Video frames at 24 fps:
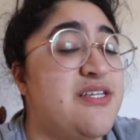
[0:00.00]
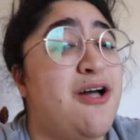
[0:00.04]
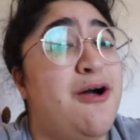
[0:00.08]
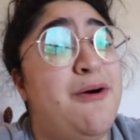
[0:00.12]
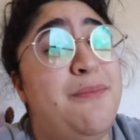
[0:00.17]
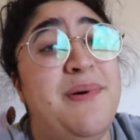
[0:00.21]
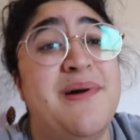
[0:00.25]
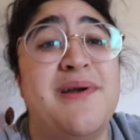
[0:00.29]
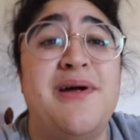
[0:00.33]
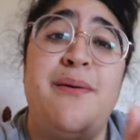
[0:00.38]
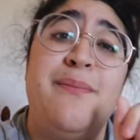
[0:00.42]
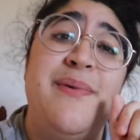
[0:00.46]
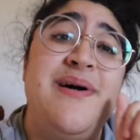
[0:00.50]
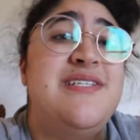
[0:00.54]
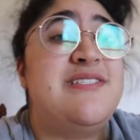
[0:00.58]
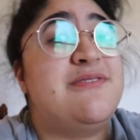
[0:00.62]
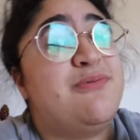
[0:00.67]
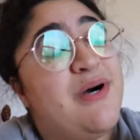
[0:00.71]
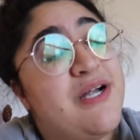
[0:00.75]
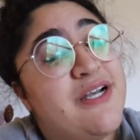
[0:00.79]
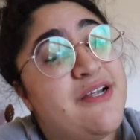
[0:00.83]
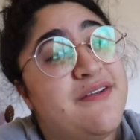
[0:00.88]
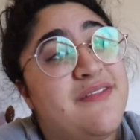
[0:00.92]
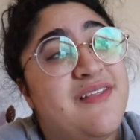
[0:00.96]
go put on my
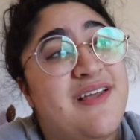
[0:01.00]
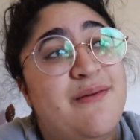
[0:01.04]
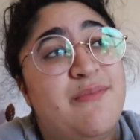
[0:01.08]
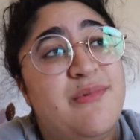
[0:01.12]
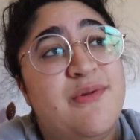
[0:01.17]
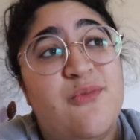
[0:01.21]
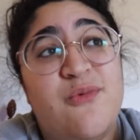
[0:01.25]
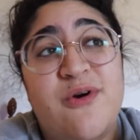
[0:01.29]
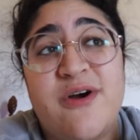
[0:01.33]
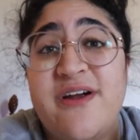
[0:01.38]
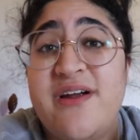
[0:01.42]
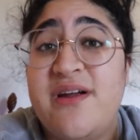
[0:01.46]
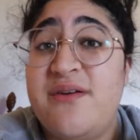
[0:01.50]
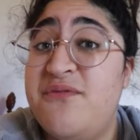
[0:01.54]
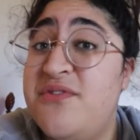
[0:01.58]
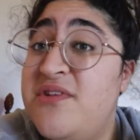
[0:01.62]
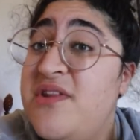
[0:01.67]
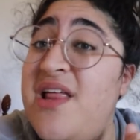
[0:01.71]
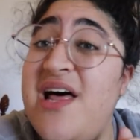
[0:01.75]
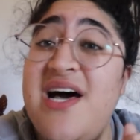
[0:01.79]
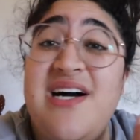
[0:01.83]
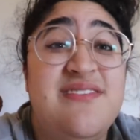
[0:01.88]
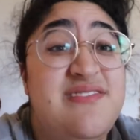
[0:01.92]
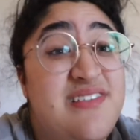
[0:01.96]
sweater that I've been wearing for
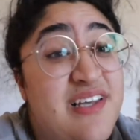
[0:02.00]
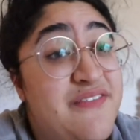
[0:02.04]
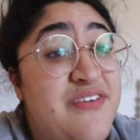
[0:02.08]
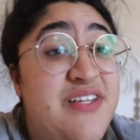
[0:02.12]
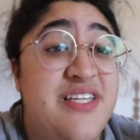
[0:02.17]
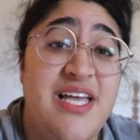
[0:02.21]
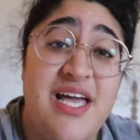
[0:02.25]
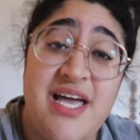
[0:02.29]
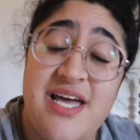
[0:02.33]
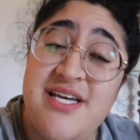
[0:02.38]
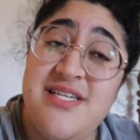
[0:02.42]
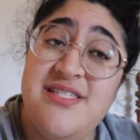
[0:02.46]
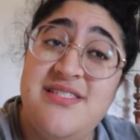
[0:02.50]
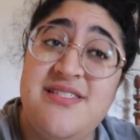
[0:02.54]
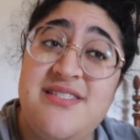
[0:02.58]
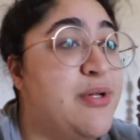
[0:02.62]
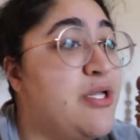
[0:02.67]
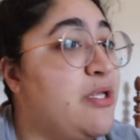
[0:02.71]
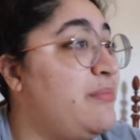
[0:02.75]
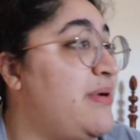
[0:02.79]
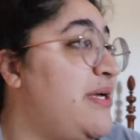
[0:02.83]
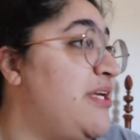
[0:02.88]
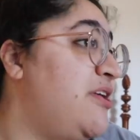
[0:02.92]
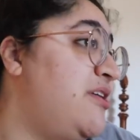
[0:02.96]
the last 7 days. Put
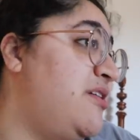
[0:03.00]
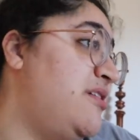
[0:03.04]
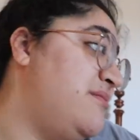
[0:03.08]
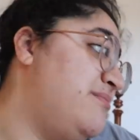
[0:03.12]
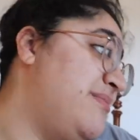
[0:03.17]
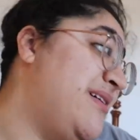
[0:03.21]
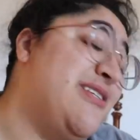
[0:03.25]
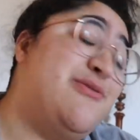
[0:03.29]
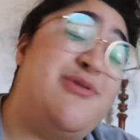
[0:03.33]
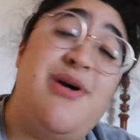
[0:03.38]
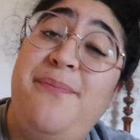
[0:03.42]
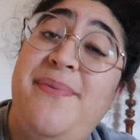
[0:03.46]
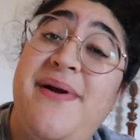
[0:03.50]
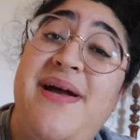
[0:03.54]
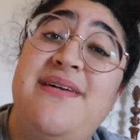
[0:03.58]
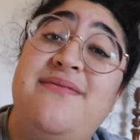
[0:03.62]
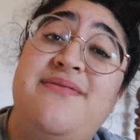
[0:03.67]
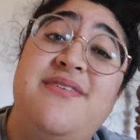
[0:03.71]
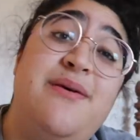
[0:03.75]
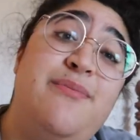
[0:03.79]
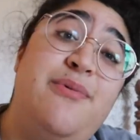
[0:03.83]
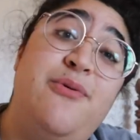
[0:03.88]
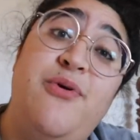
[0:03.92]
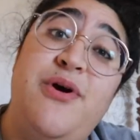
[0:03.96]
on my sweatpants
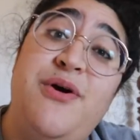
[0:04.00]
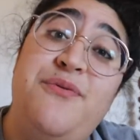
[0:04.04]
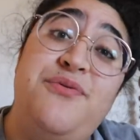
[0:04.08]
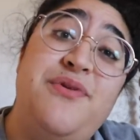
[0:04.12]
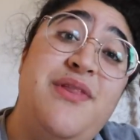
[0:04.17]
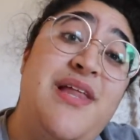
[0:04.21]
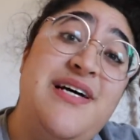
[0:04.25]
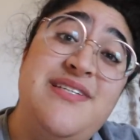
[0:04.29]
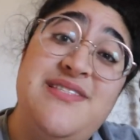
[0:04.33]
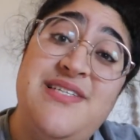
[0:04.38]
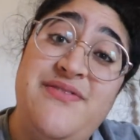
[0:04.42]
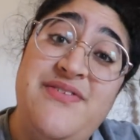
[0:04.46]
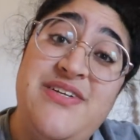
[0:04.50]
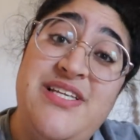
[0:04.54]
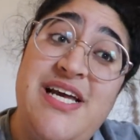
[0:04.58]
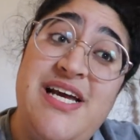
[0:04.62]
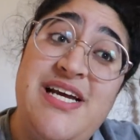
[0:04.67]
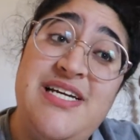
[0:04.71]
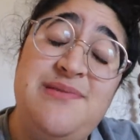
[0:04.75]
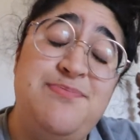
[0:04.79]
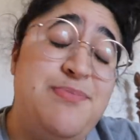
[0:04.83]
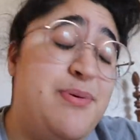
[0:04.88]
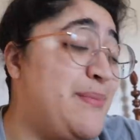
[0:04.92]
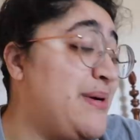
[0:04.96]
that I've been wearing for the last 7
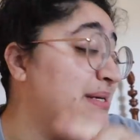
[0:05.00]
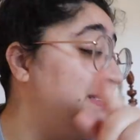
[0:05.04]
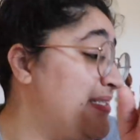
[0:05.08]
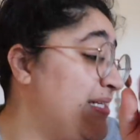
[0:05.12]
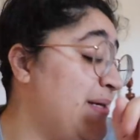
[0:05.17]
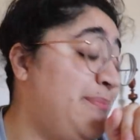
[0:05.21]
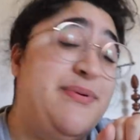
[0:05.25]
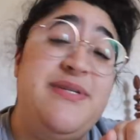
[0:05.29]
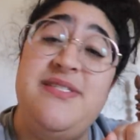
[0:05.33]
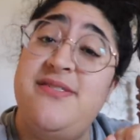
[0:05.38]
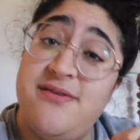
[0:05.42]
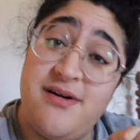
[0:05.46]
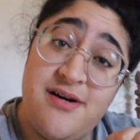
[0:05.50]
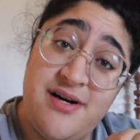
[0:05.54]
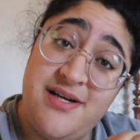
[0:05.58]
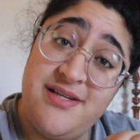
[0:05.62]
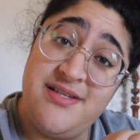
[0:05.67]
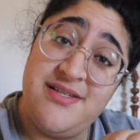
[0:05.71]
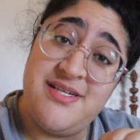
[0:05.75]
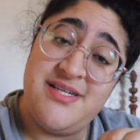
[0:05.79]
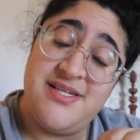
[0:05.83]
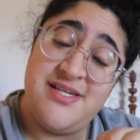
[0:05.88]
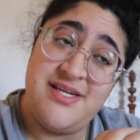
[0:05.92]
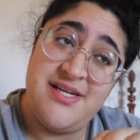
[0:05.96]
days. Put my slippies
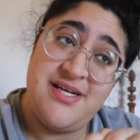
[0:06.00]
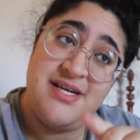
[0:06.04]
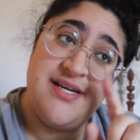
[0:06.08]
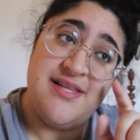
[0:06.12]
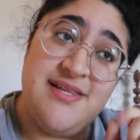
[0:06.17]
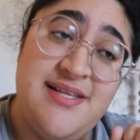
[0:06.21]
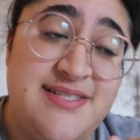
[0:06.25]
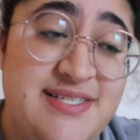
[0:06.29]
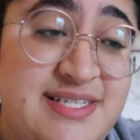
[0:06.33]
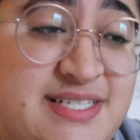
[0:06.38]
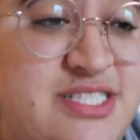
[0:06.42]
on. Let's